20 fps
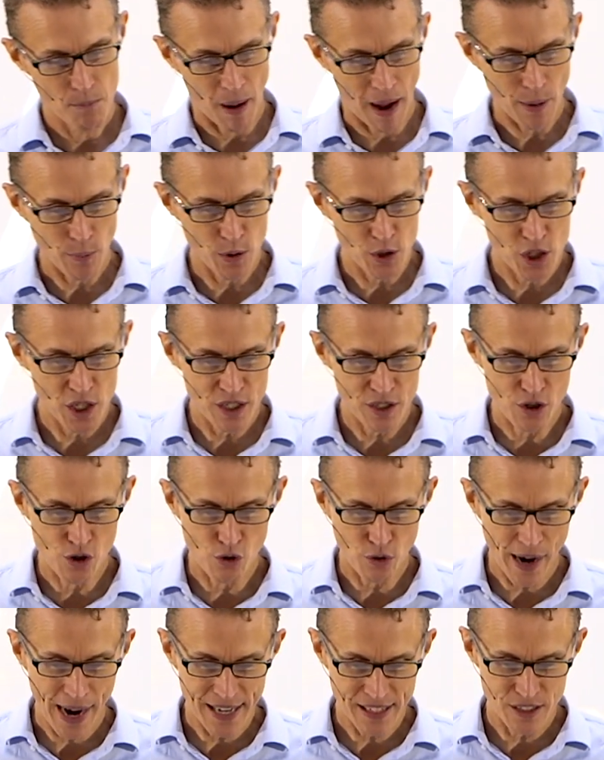by which He has
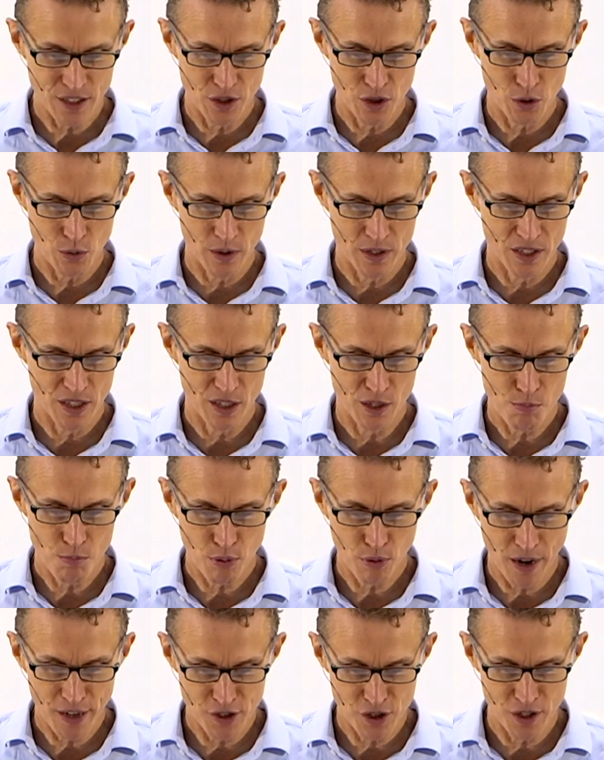granted to us His
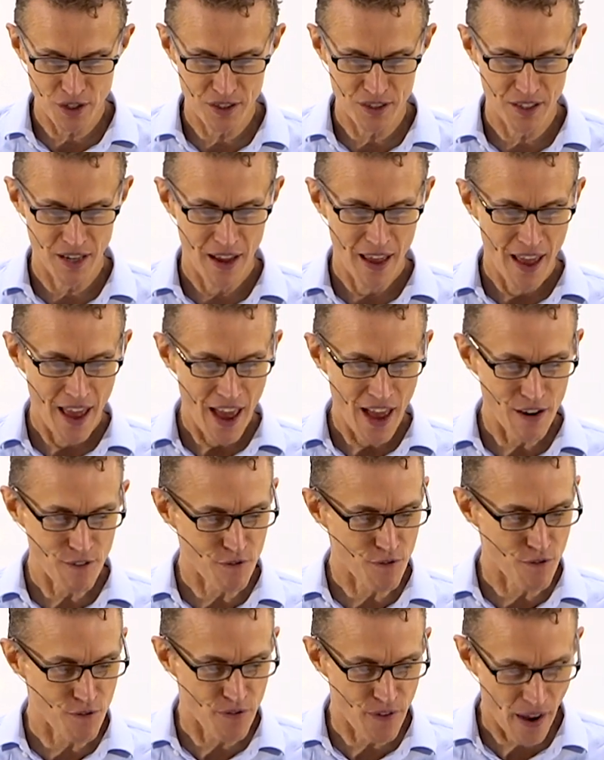precious and
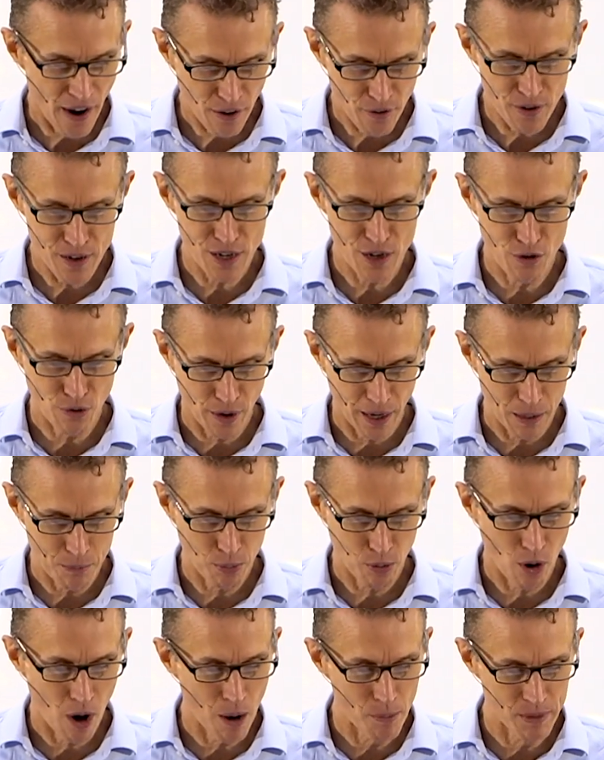very great
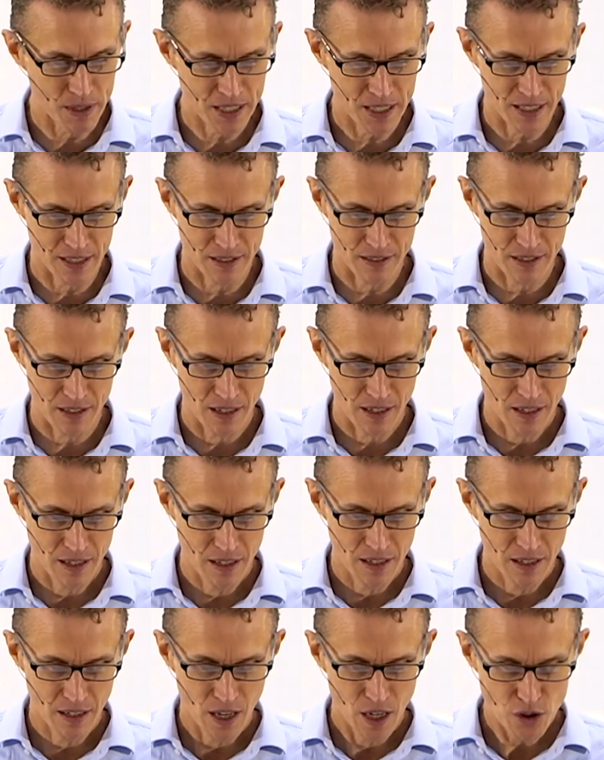promises,
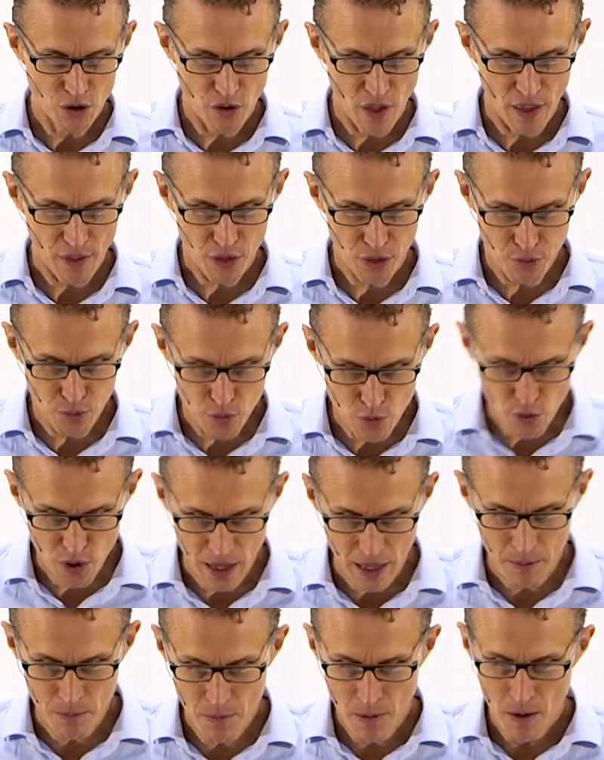so that through
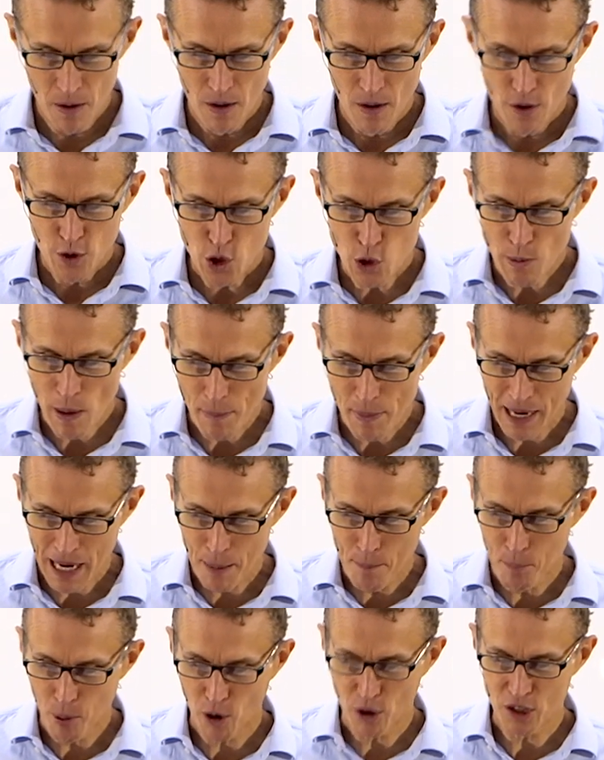them you may
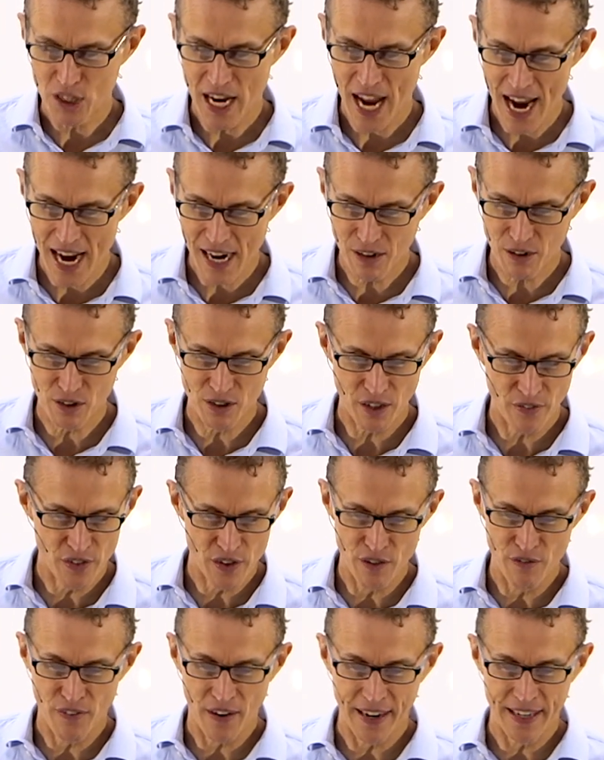become partakers of
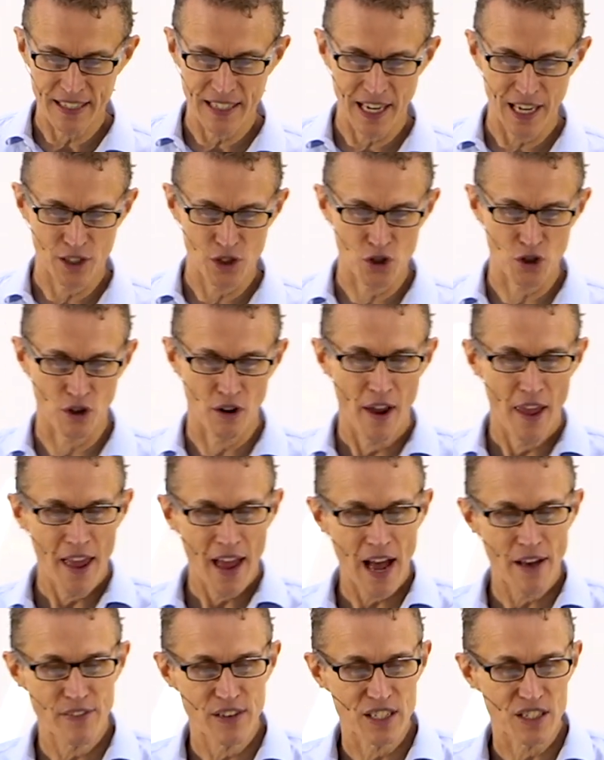the divine nature,
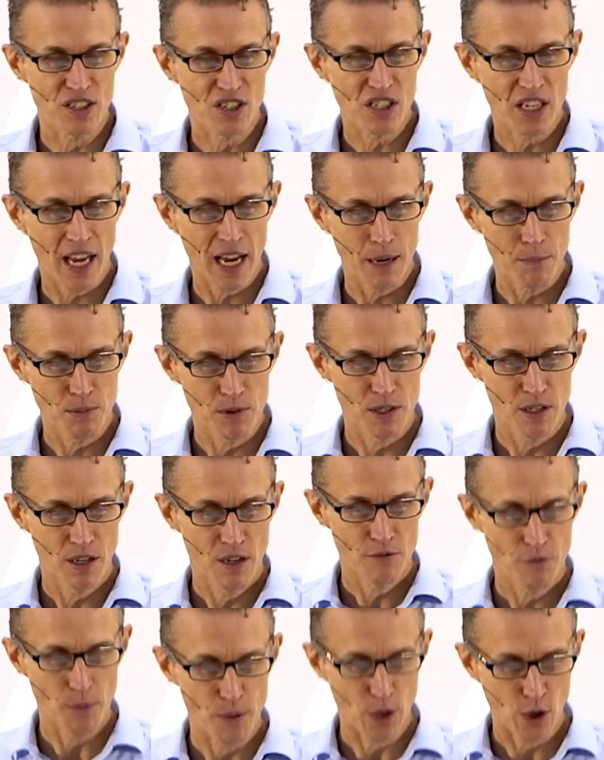having escaped
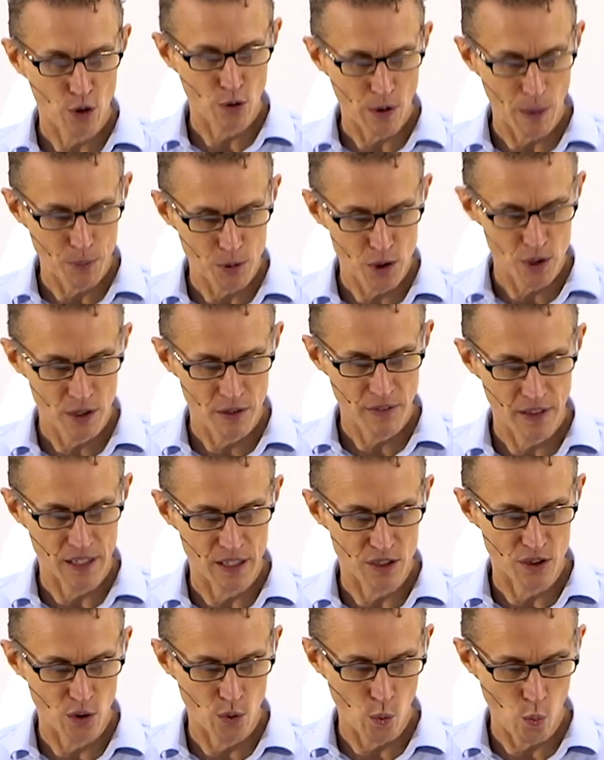from the corruption
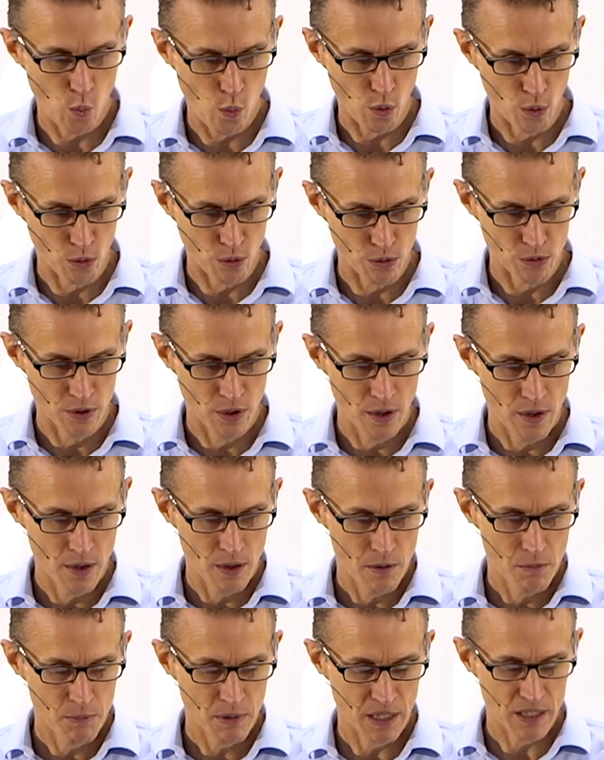that is in the world
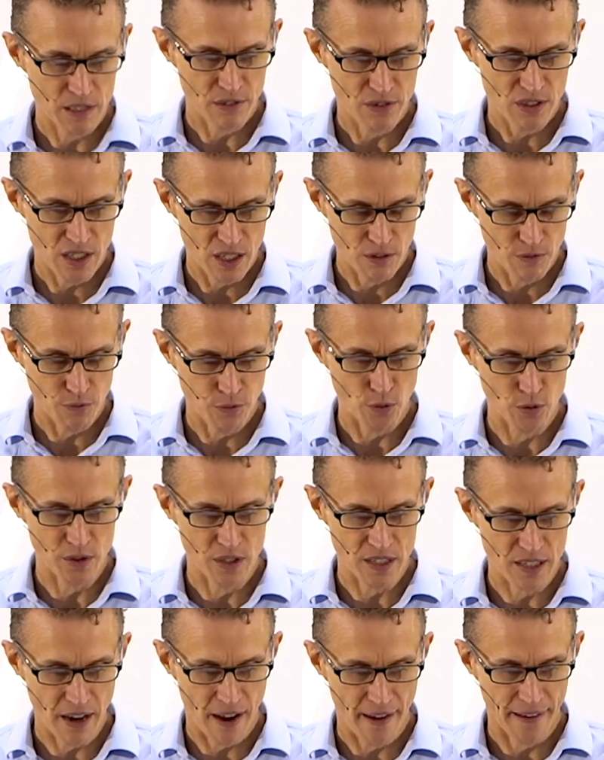because of sinful
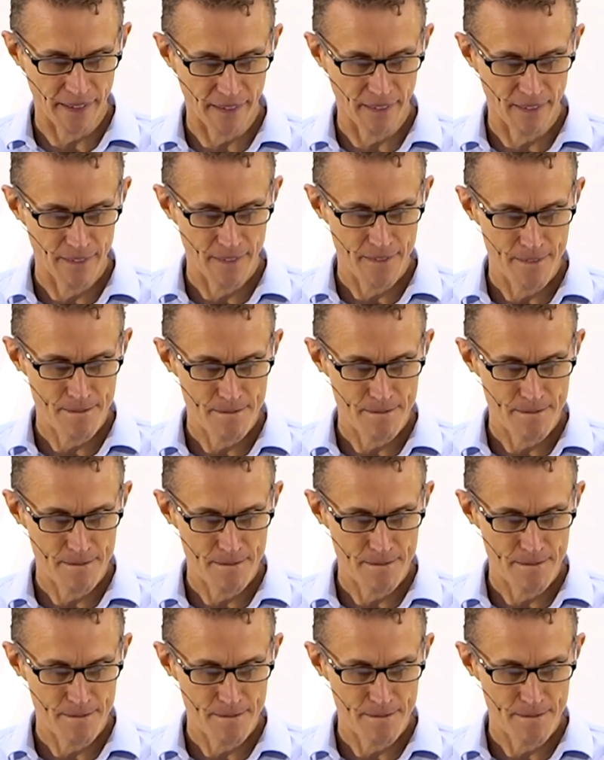desire.